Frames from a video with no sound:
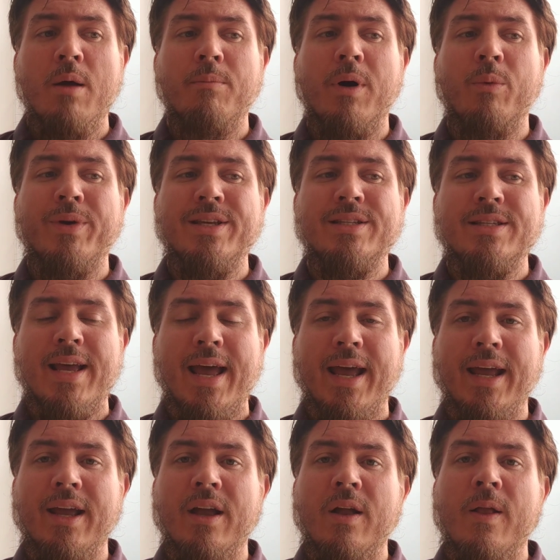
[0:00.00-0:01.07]
But we
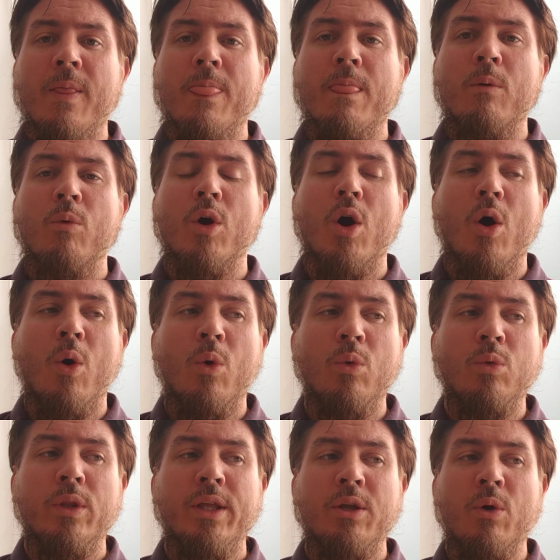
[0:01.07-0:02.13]
say, we're only